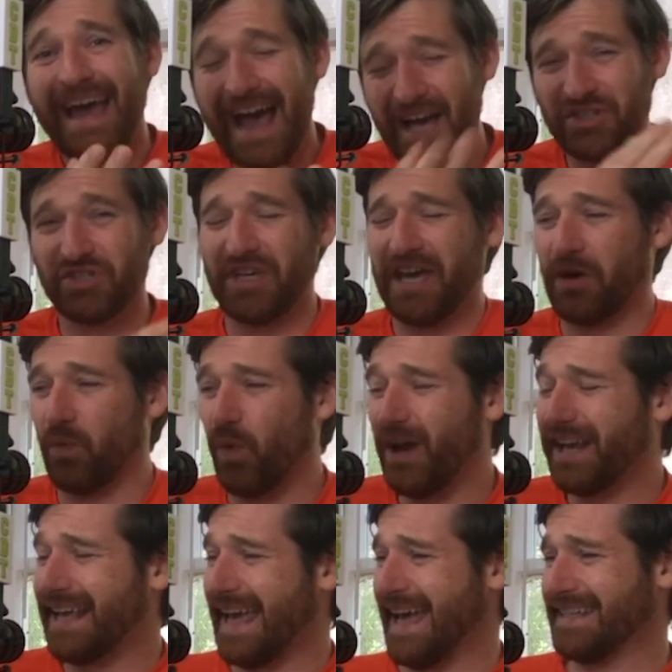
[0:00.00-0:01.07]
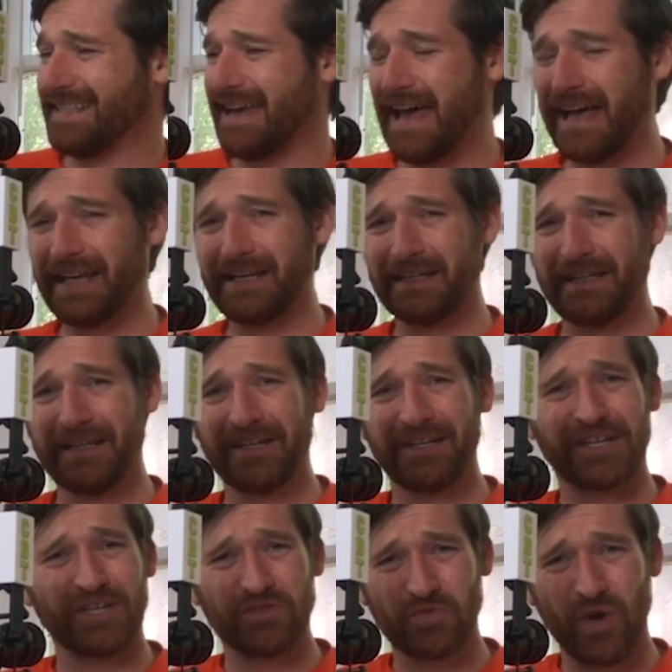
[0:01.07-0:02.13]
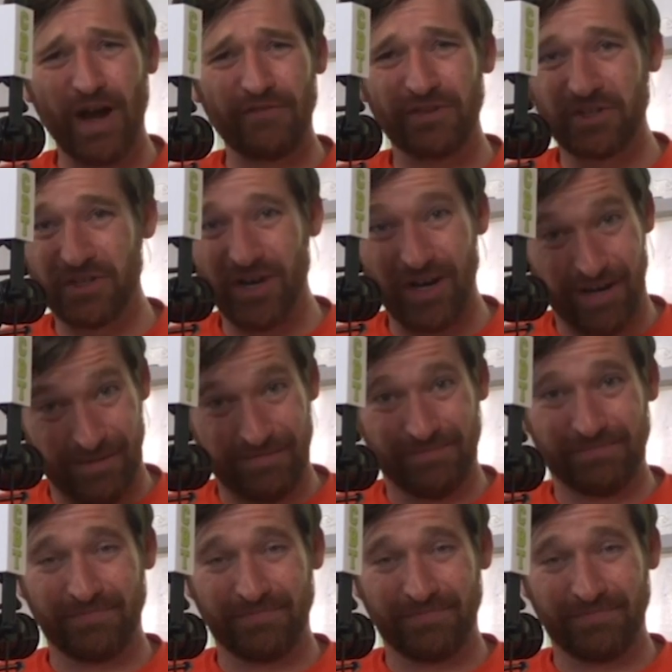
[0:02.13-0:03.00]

Actually had a winning head-to-head against Rafa Nadal.